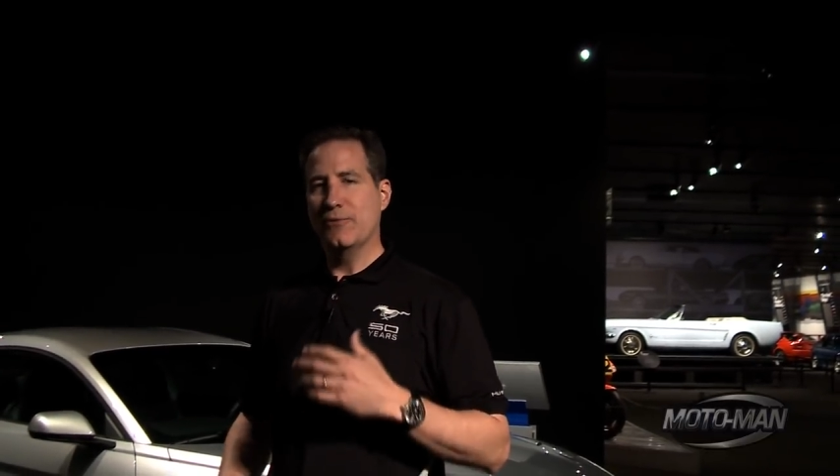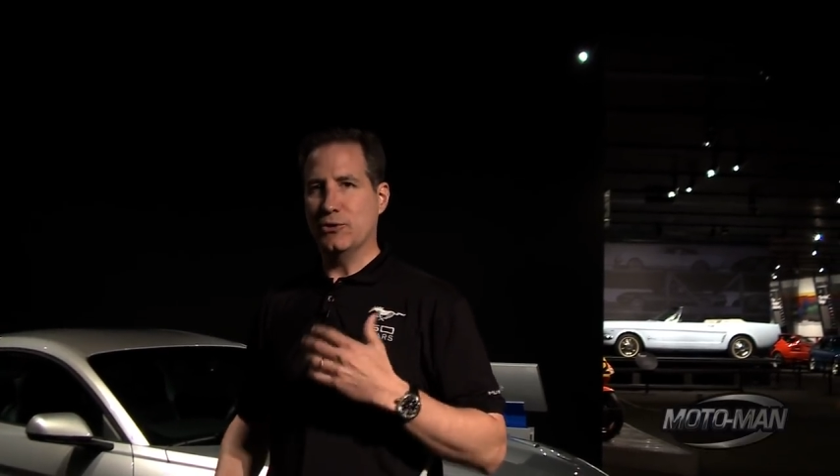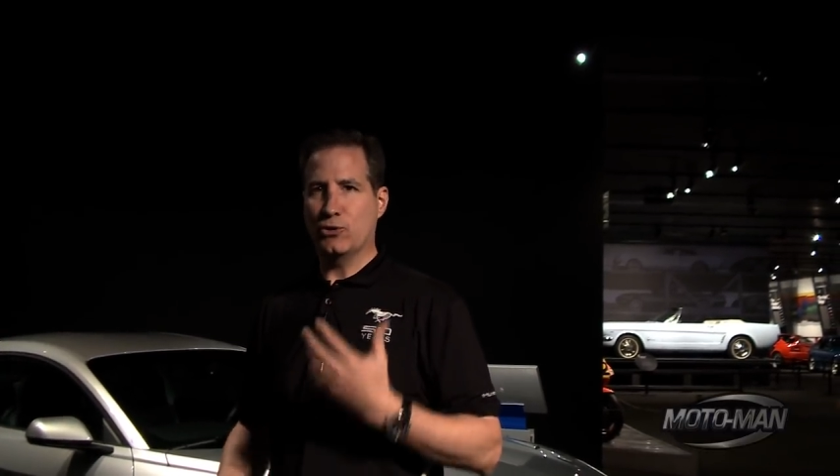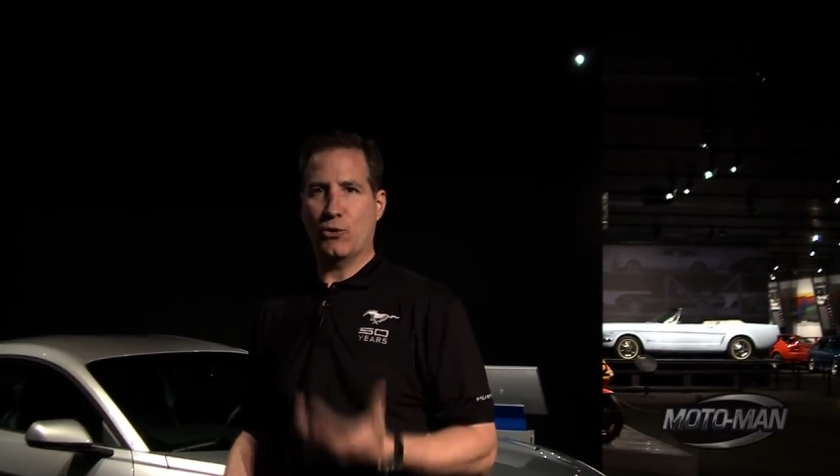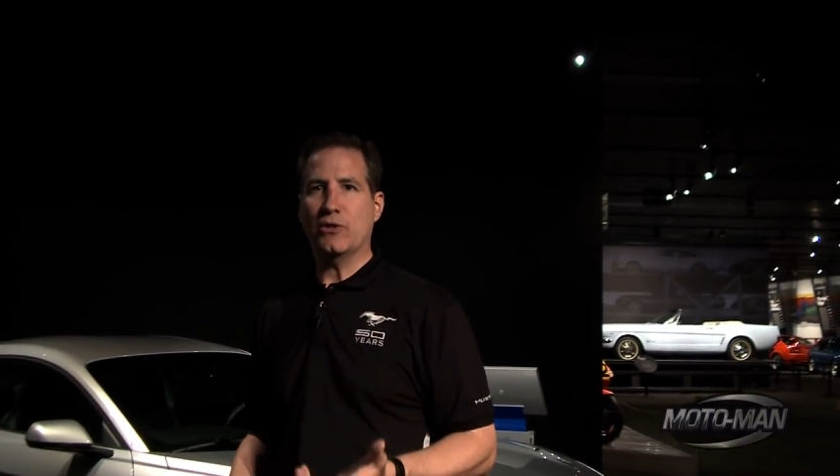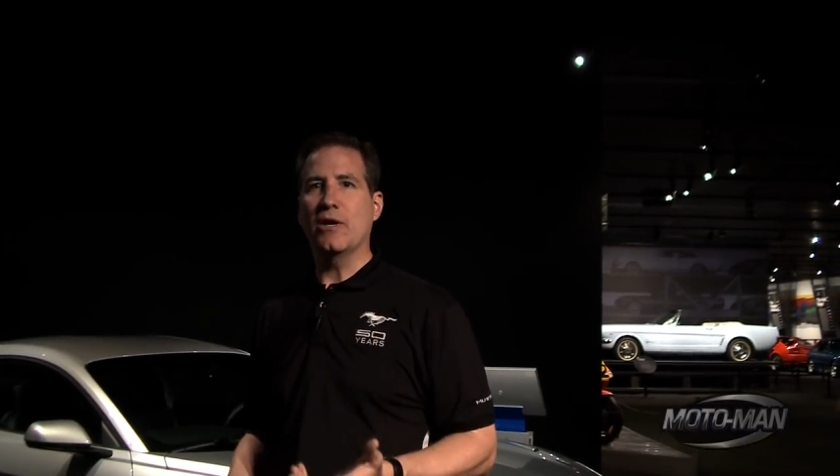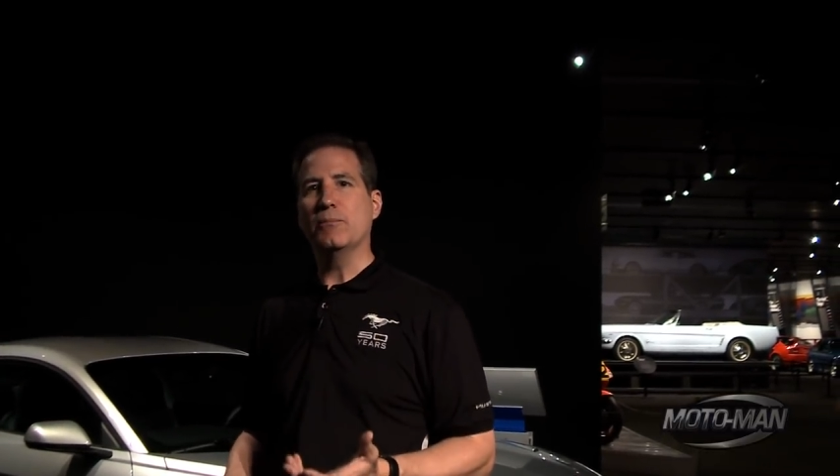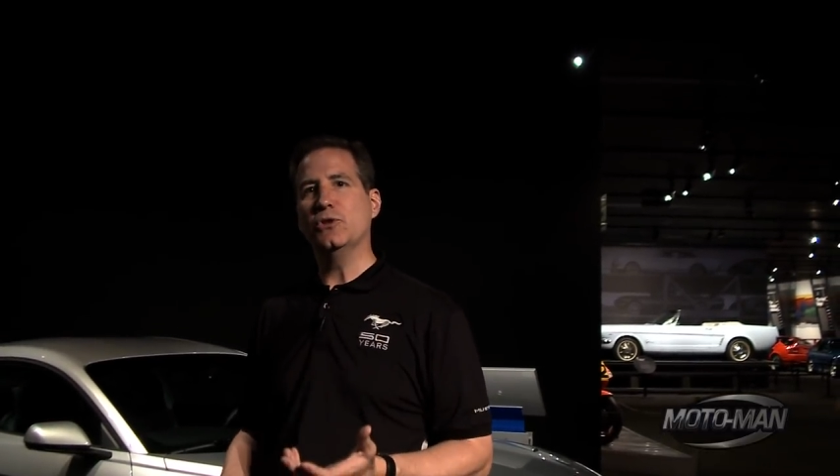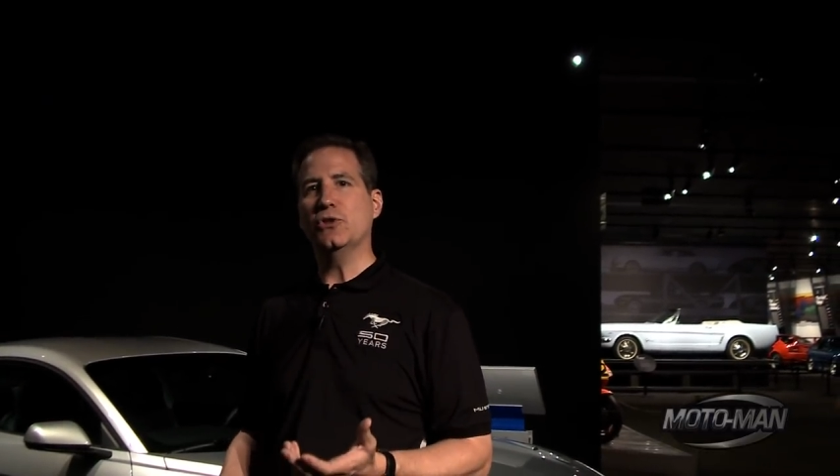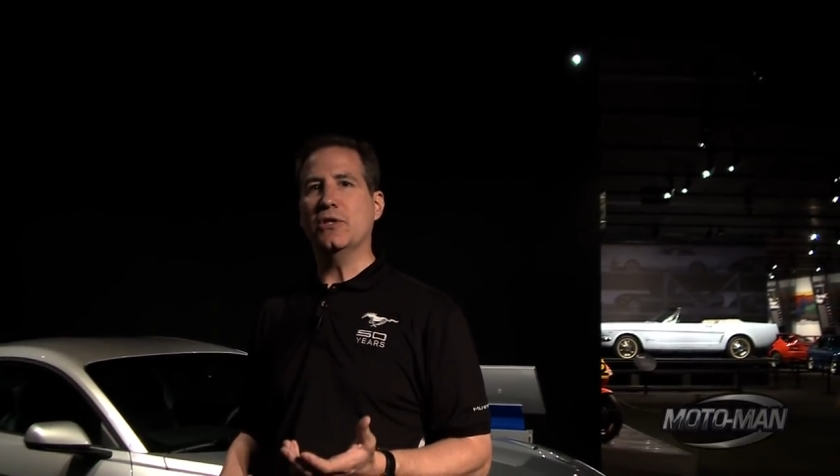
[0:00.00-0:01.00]
The torque
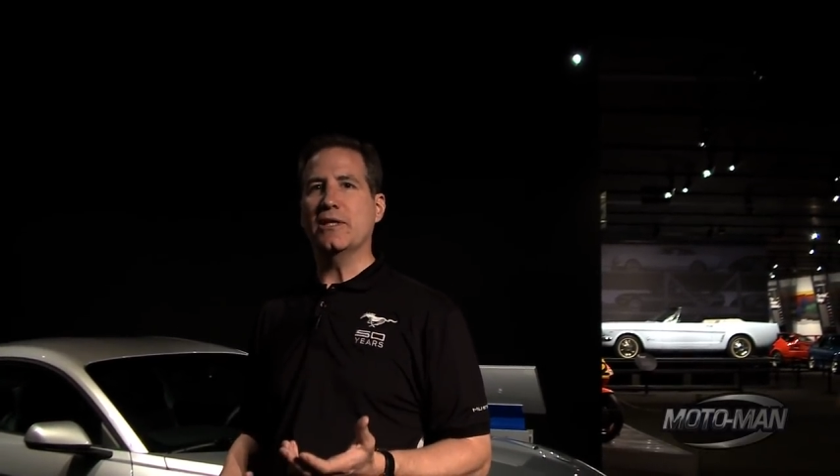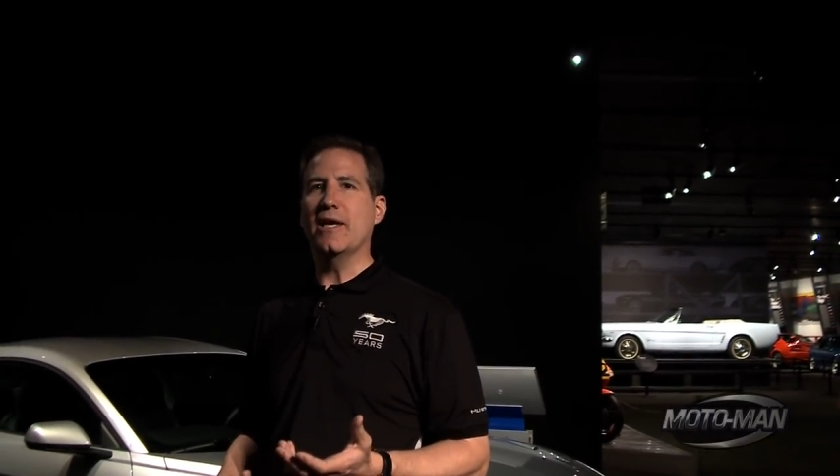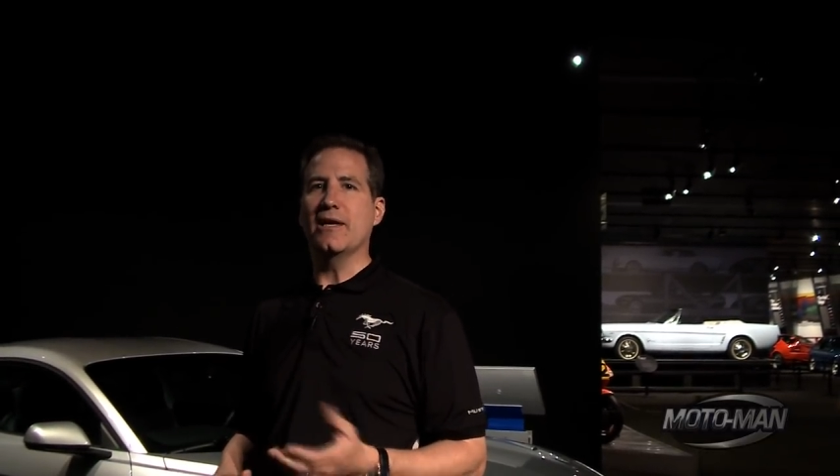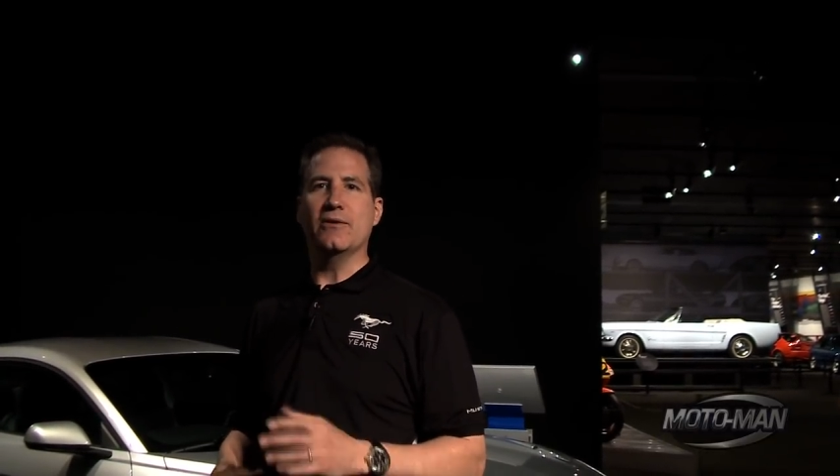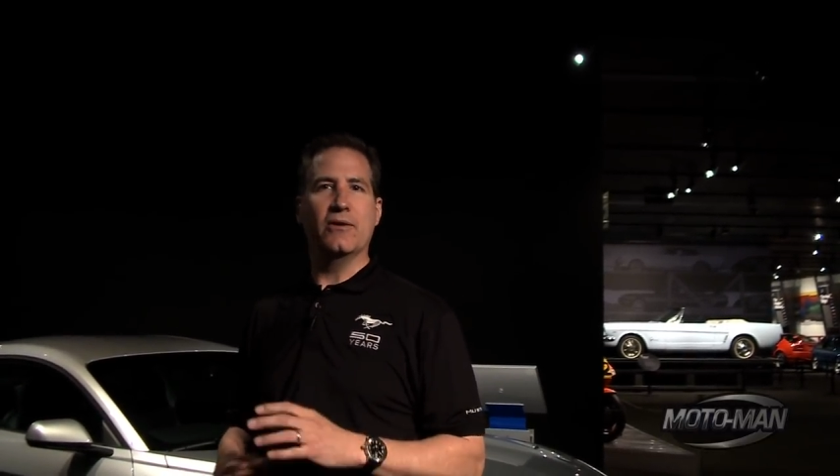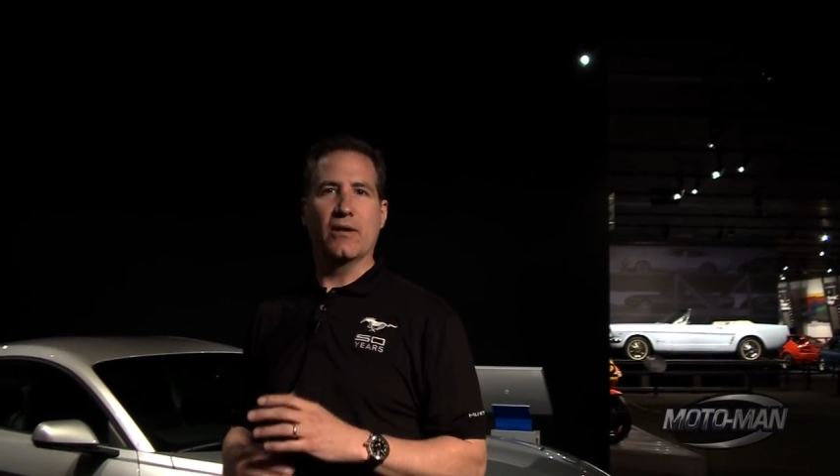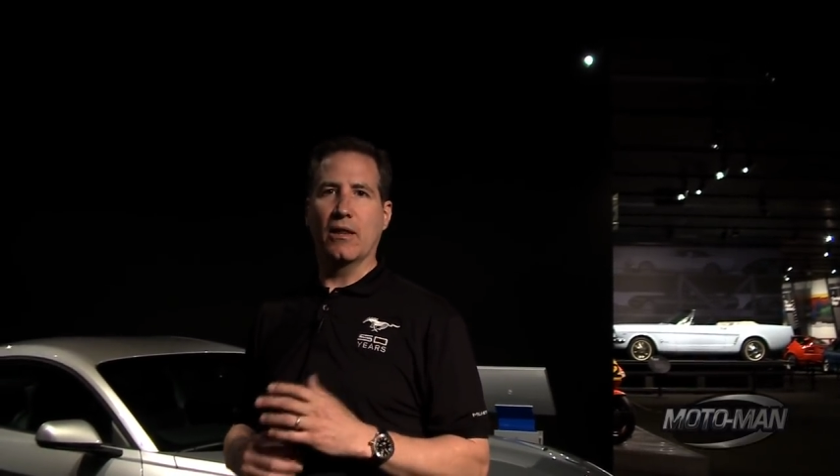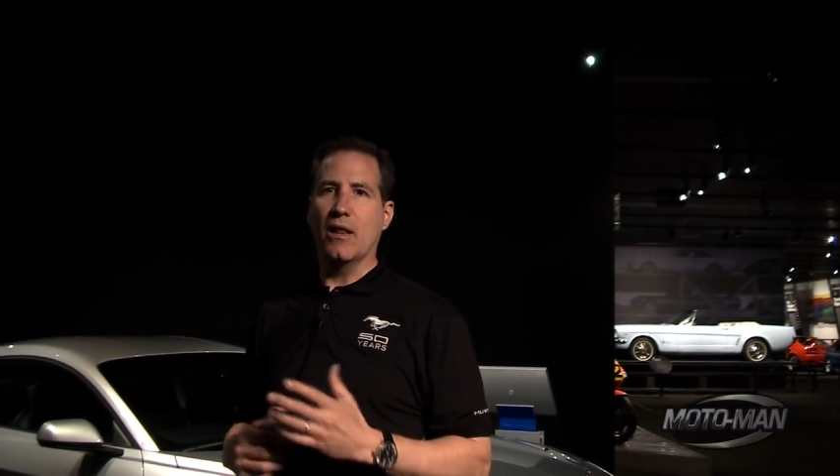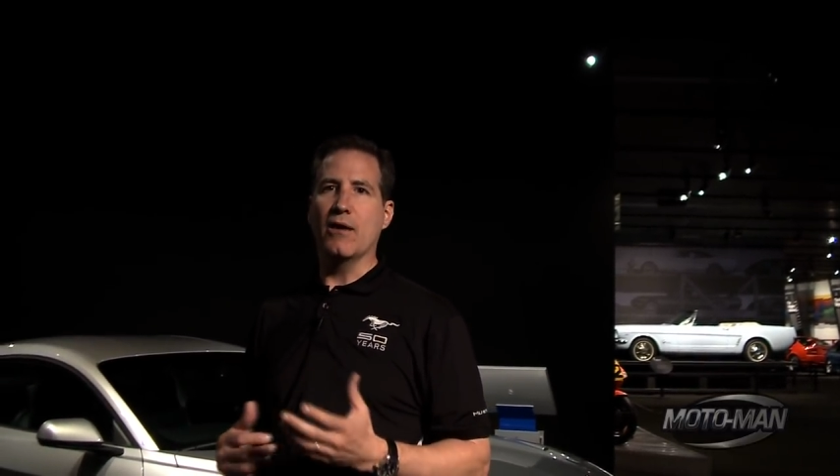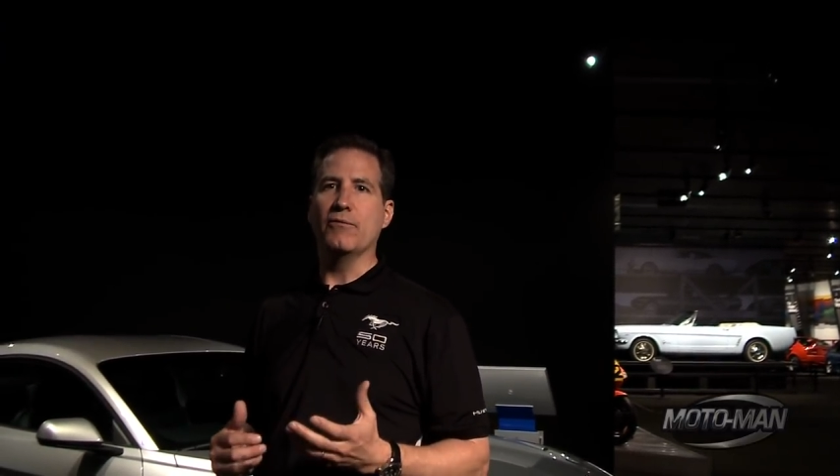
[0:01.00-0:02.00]
numbers you're going to get, you're going to
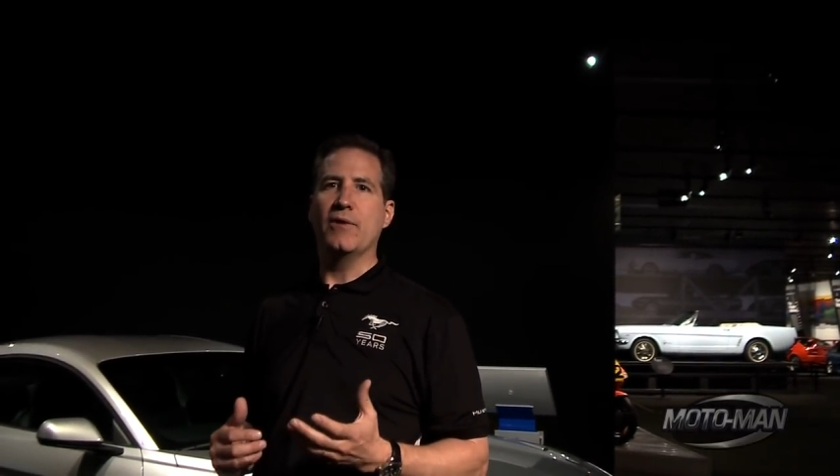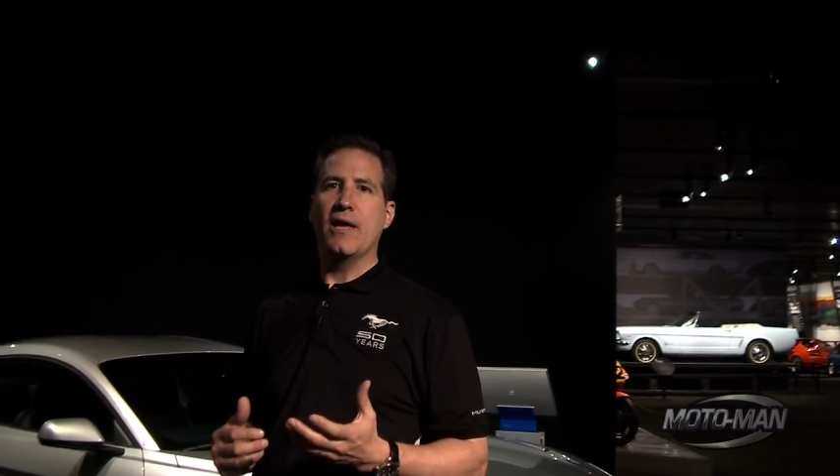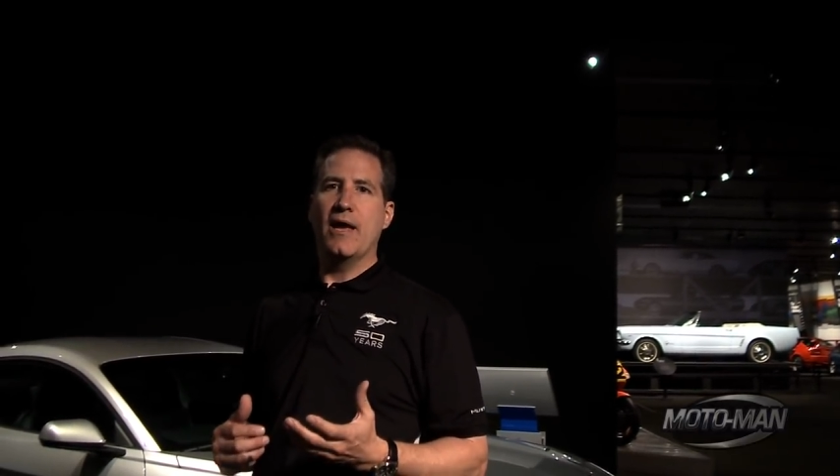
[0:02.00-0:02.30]
love.